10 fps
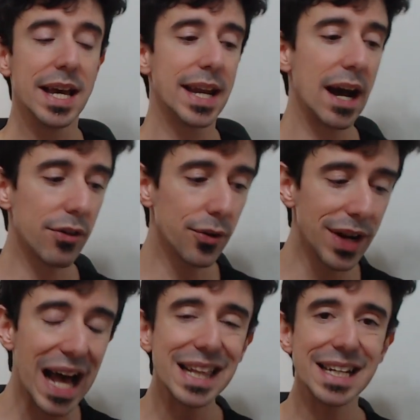Now, the
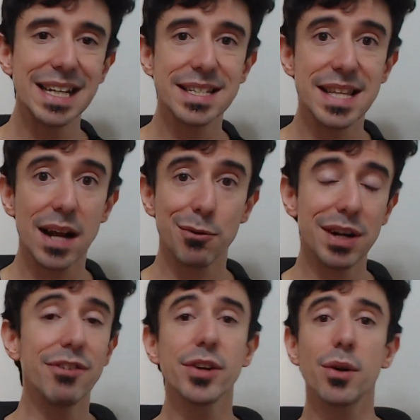reality is that
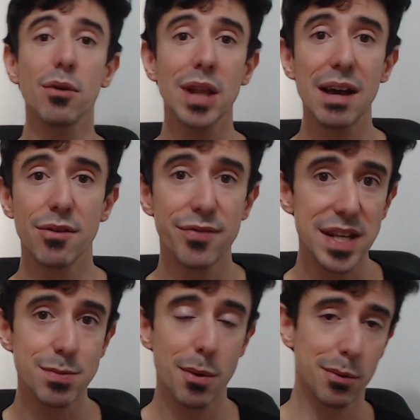whenever you go live on
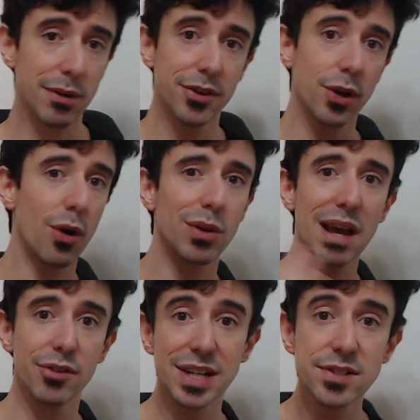Facebook, whenever you go
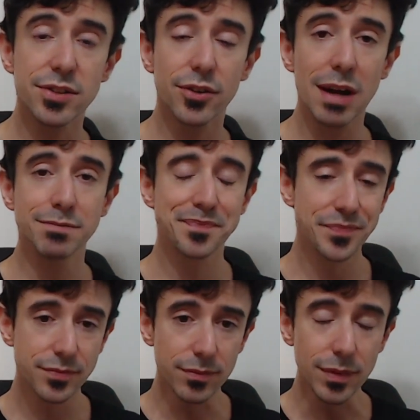live on Instagram,
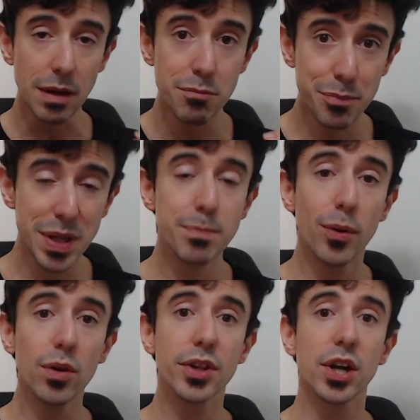
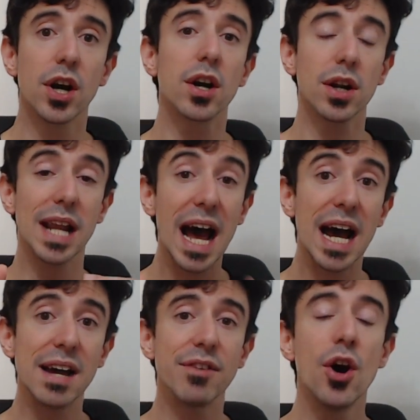people that are
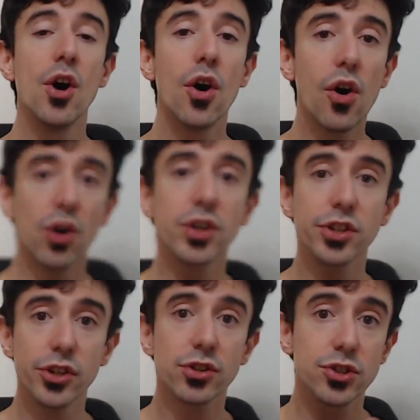live
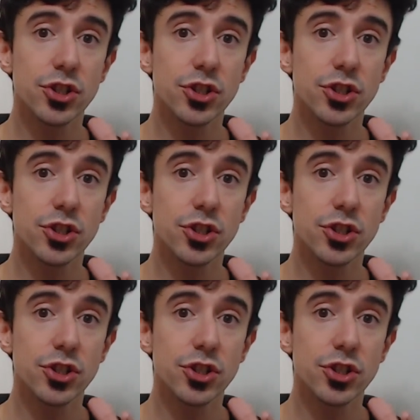on your